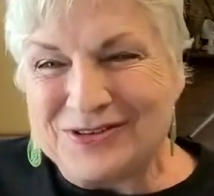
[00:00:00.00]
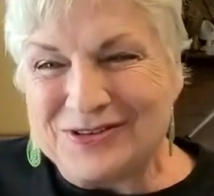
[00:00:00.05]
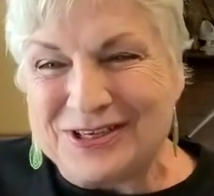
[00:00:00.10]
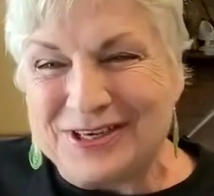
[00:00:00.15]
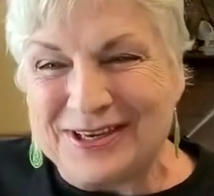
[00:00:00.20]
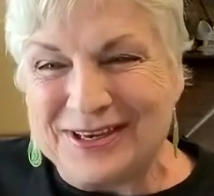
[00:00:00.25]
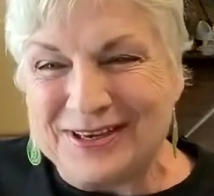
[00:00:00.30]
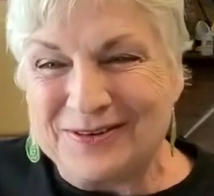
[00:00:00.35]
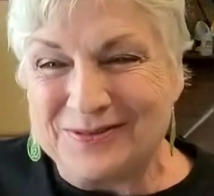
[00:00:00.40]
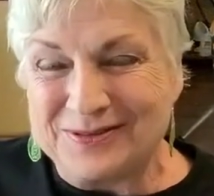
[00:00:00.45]

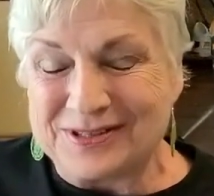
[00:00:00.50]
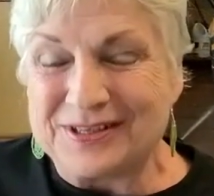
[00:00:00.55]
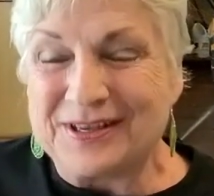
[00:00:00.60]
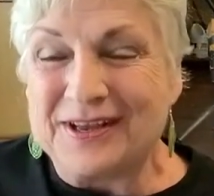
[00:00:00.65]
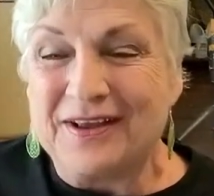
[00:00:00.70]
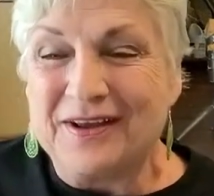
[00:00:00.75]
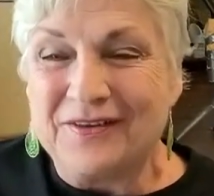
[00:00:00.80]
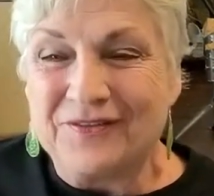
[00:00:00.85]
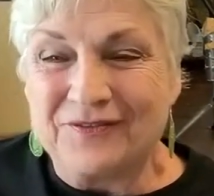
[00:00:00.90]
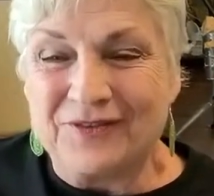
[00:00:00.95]
Eugene
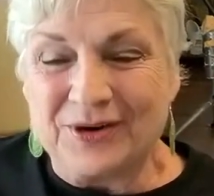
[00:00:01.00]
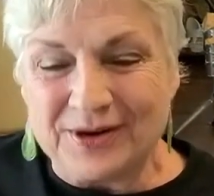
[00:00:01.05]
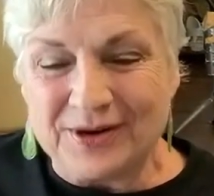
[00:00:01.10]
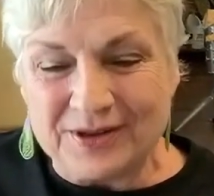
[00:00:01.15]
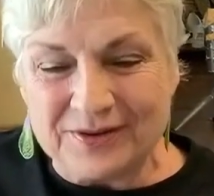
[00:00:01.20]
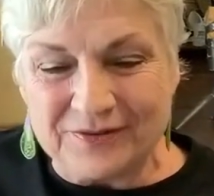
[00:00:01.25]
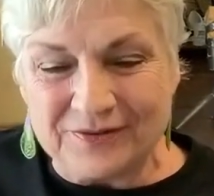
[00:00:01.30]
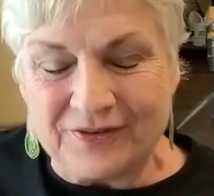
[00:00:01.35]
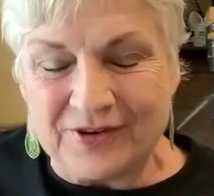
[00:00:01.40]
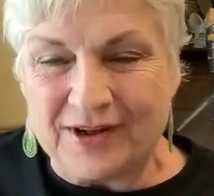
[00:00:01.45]
was
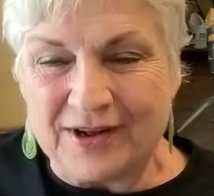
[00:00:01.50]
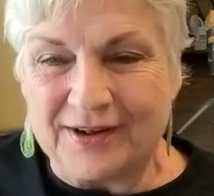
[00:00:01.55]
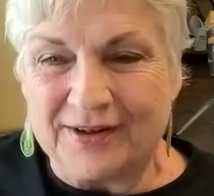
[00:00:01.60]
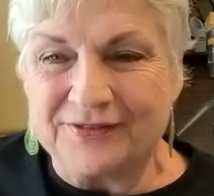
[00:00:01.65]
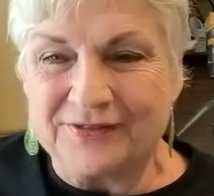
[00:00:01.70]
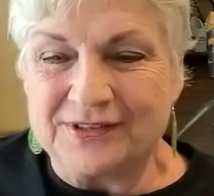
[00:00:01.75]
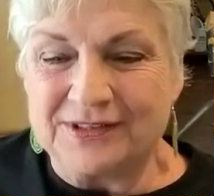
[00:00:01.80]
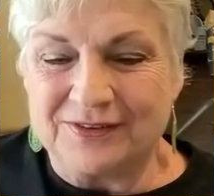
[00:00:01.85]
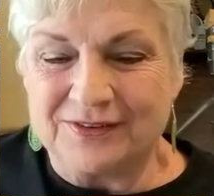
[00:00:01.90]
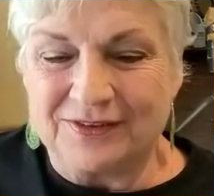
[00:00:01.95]
very
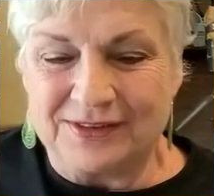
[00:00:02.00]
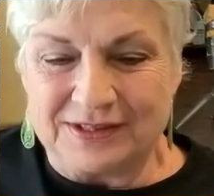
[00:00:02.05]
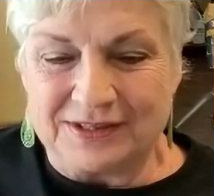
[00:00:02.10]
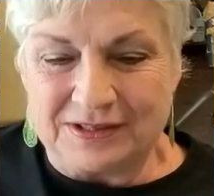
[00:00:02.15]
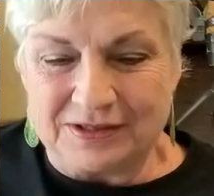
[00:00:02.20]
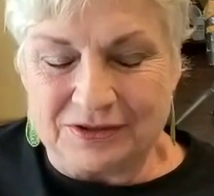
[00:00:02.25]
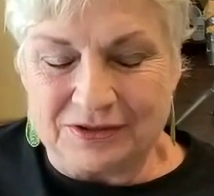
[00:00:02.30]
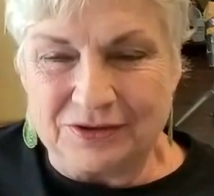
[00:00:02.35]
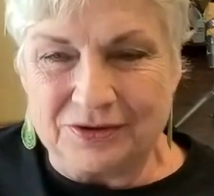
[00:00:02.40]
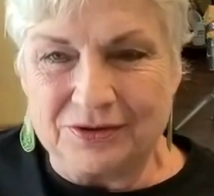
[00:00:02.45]
involved in
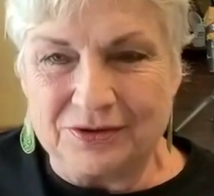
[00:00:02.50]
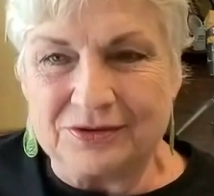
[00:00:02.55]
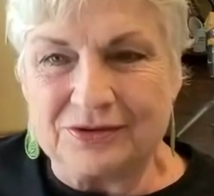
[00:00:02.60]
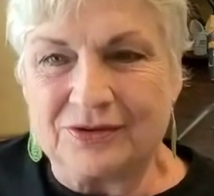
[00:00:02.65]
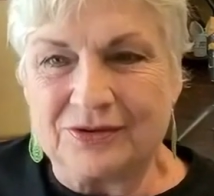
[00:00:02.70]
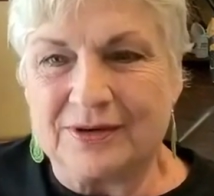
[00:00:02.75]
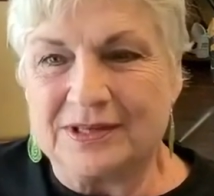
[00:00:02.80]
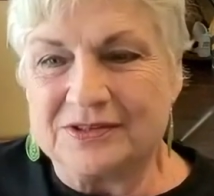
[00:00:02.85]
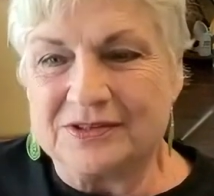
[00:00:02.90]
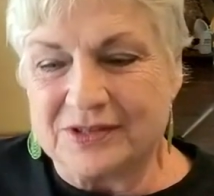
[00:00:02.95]
theater
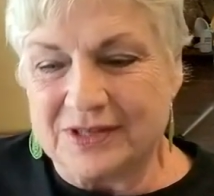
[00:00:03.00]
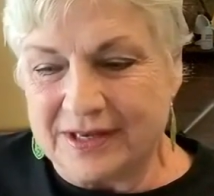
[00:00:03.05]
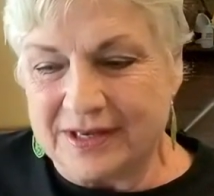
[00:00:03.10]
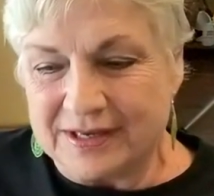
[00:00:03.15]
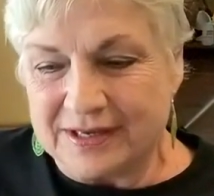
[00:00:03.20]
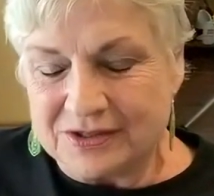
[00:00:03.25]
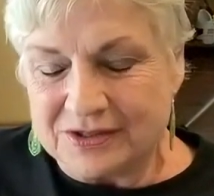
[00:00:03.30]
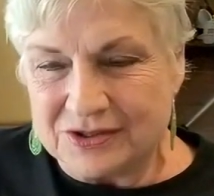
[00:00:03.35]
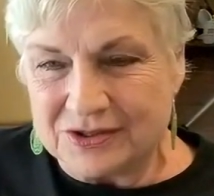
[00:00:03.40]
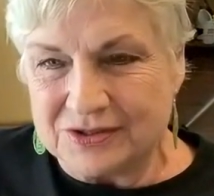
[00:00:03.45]

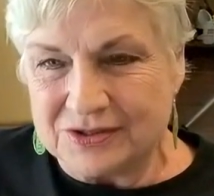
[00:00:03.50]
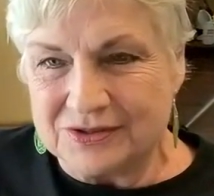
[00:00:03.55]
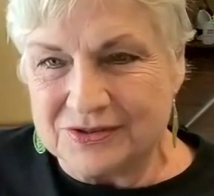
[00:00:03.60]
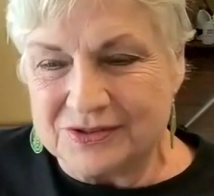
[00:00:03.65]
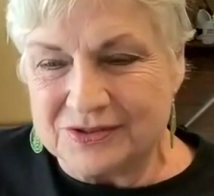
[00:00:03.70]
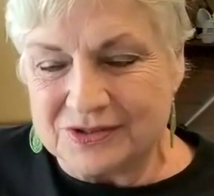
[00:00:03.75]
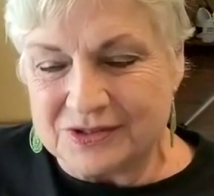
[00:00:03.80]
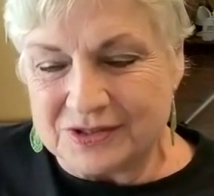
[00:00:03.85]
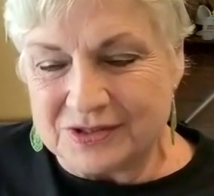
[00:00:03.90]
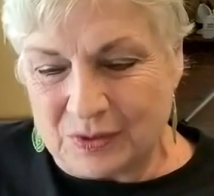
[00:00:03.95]

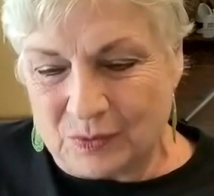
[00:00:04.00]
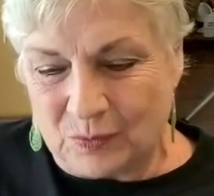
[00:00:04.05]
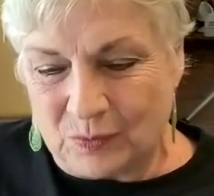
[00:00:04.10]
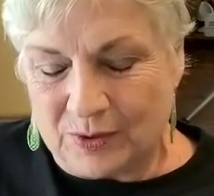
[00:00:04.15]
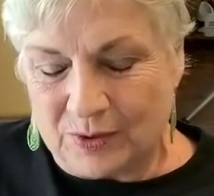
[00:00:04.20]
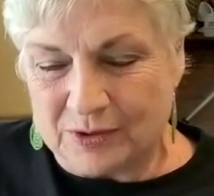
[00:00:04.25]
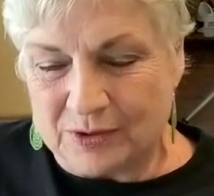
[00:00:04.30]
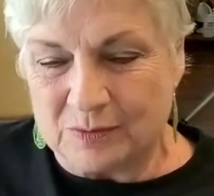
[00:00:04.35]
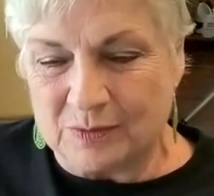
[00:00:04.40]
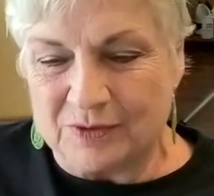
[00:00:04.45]
translations. He
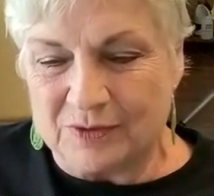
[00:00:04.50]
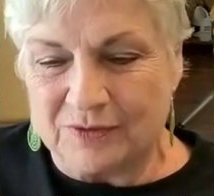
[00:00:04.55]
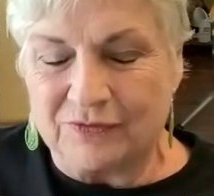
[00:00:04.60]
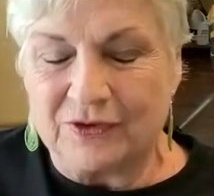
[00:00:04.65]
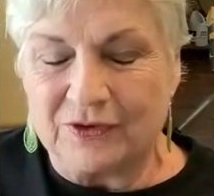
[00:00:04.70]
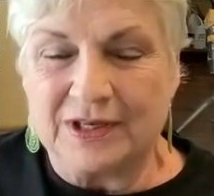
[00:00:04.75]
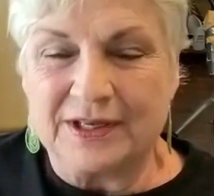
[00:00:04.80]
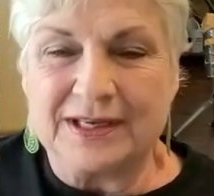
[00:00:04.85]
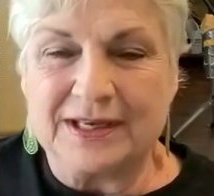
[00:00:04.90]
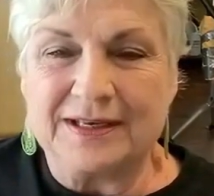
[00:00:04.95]
worked with
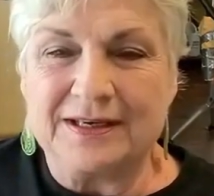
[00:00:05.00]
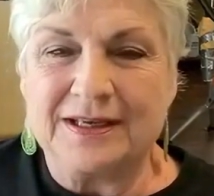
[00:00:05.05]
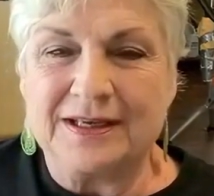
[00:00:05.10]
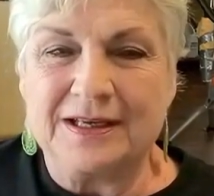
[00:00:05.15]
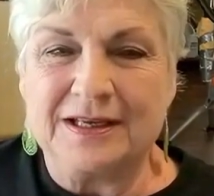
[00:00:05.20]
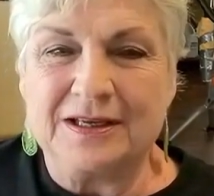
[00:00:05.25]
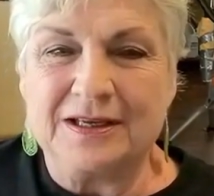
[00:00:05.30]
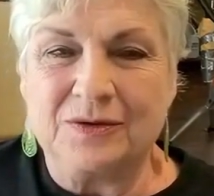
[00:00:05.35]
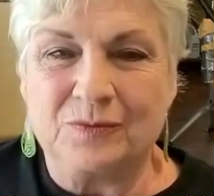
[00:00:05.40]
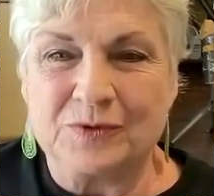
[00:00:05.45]

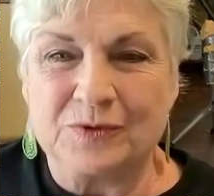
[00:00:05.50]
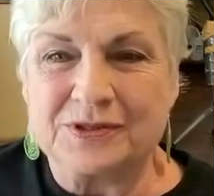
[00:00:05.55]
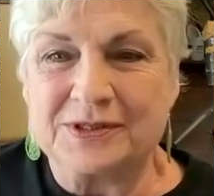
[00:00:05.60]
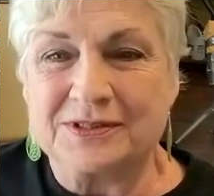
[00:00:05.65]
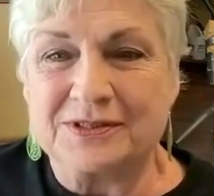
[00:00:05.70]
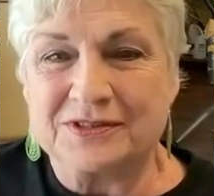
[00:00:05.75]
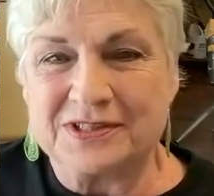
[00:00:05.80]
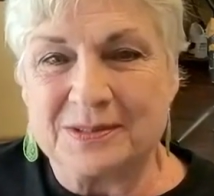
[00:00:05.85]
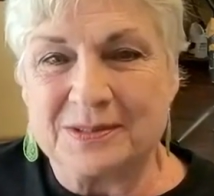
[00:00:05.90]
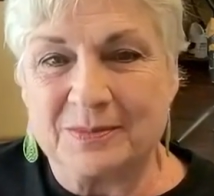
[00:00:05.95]
Fellini and was
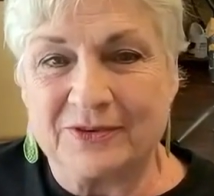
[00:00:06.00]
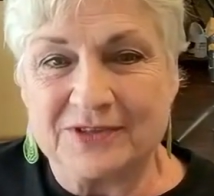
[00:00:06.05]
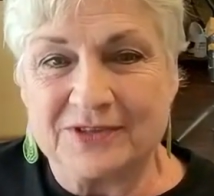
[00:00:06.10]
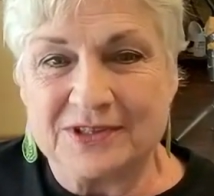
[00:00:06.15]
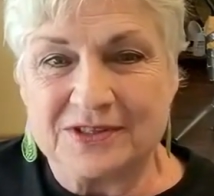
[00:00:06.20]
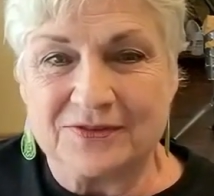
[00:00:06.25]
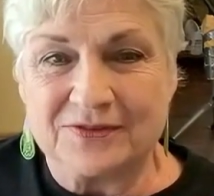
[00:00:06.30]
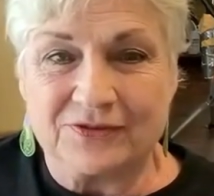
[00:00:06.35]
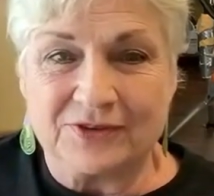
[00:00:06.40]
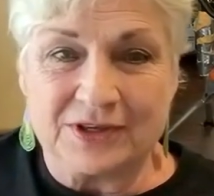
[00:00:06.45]
in some of
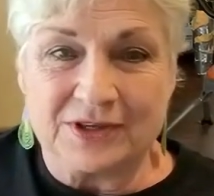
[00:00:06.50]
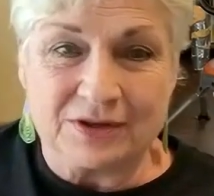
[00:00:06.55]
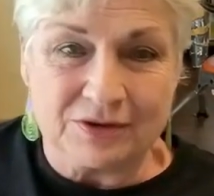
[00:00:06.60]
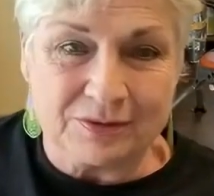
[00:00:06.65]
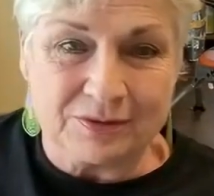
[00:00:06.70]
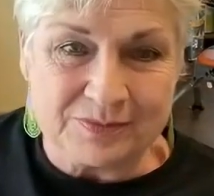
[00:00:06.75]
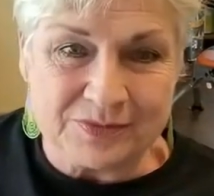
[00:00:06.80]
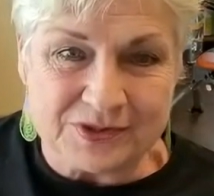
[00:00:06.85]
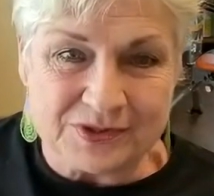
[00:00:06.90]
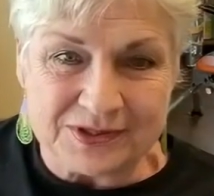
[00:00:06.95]
his
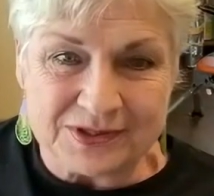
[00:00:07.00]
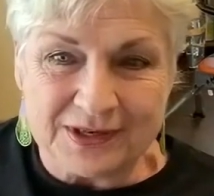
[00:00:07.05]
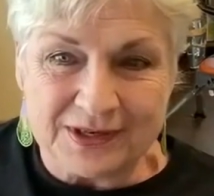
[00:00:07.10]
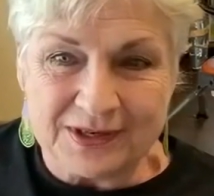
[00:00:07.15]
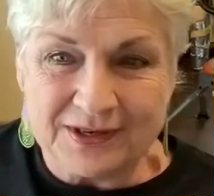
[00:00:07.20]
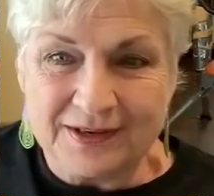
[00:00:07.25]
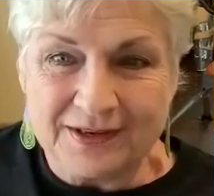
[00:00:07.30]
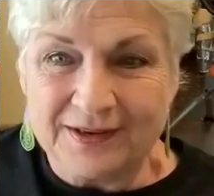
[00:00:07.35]
films.